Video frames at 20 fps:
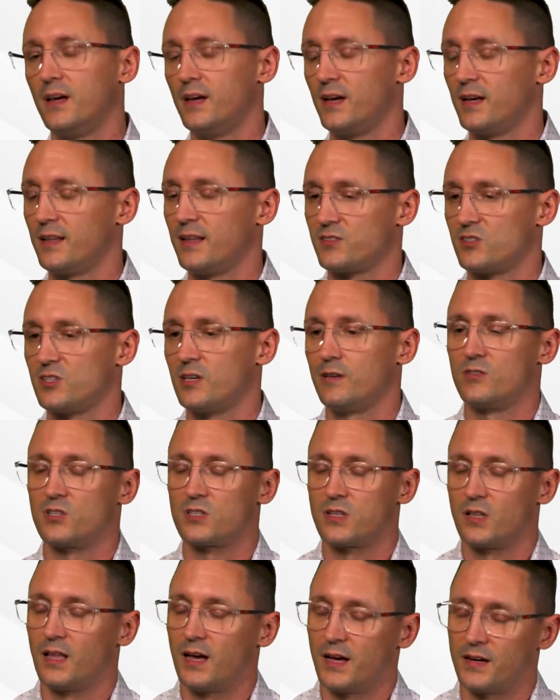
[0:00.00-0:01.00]
And that saves us
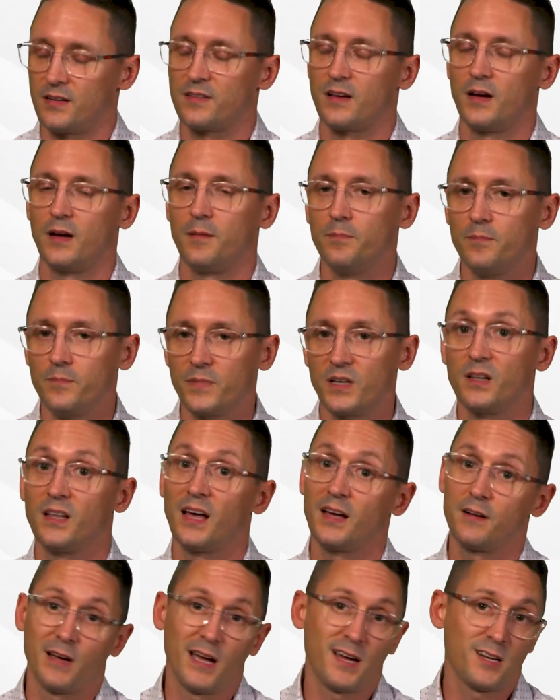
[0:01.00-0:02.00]
a lot of time and a
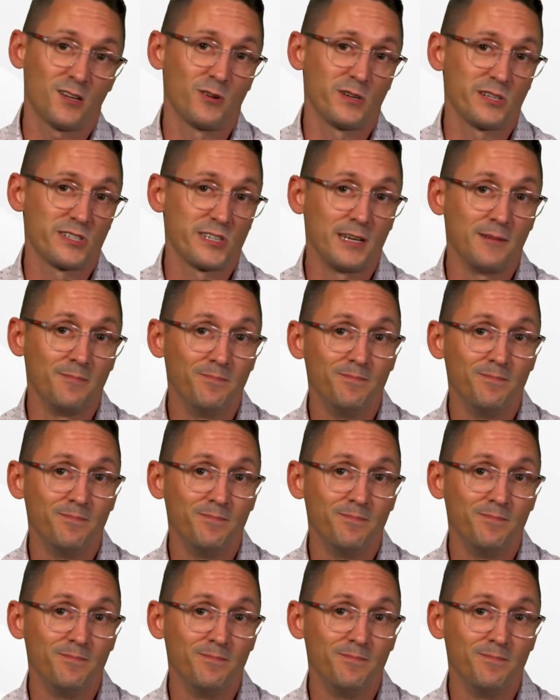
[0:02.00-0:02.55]
lot of accuracy.